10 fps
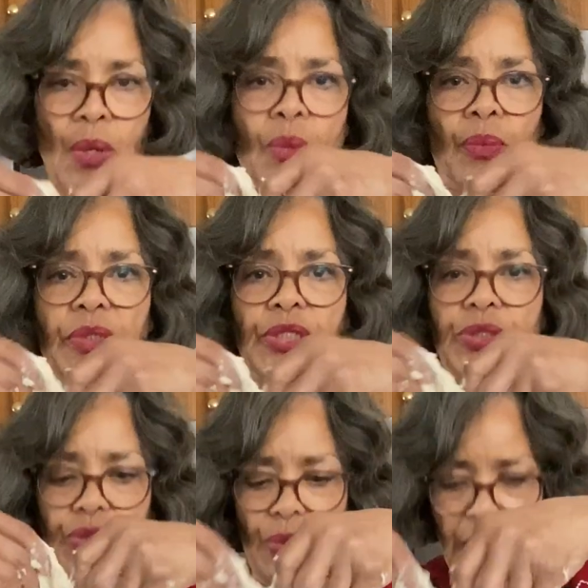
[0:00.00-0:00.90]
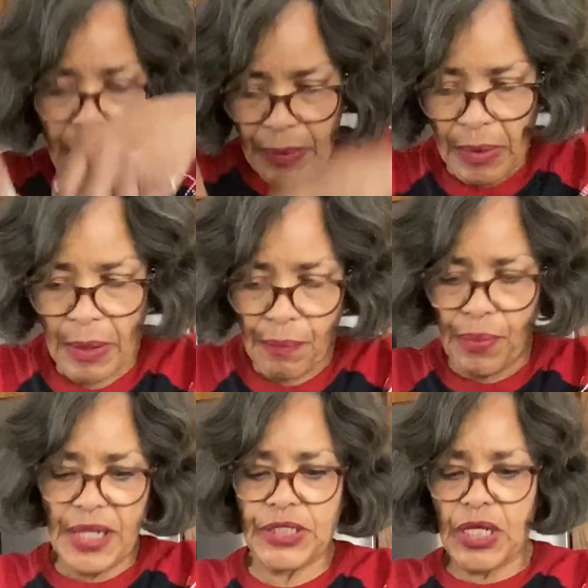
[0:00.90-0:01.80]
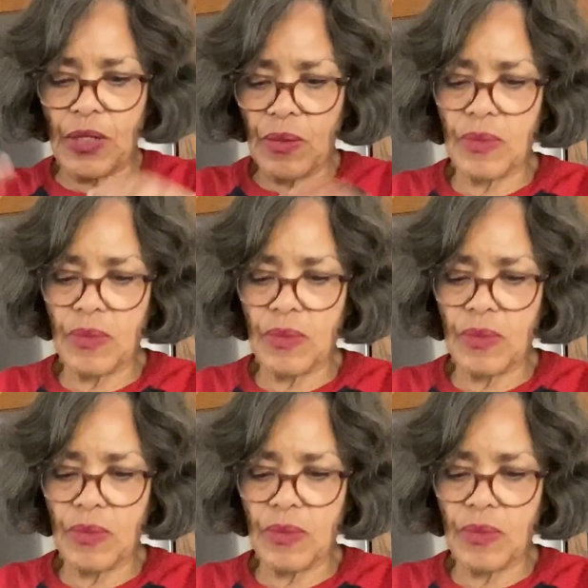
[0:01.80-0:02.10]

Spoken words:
when you're doing bread dough.